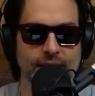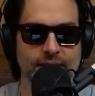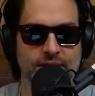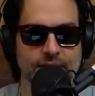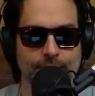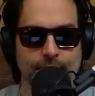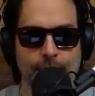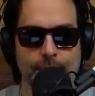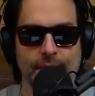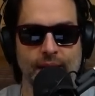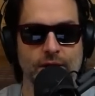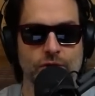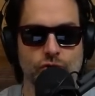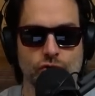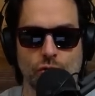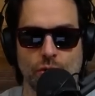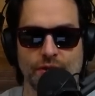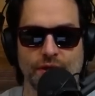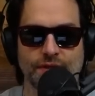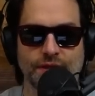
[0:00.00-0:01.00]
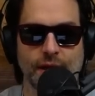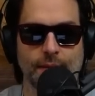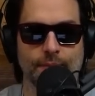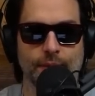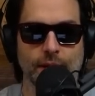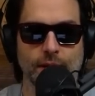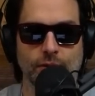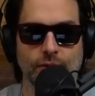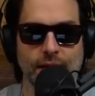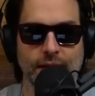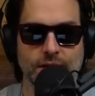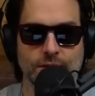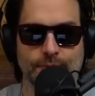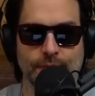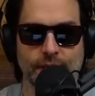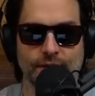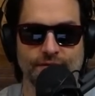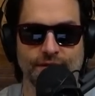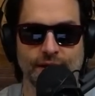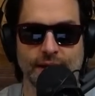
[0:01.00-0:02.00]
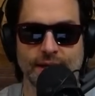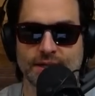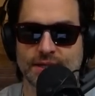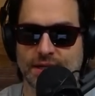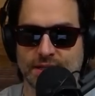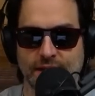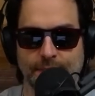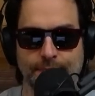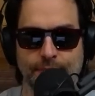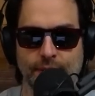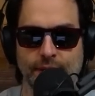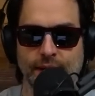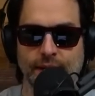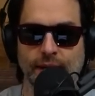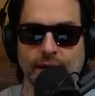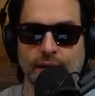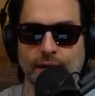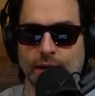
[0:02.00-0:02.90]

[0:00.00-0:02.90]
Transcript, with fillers: I said, but make sure that they bring the right Sprinter van. He says, I put it in the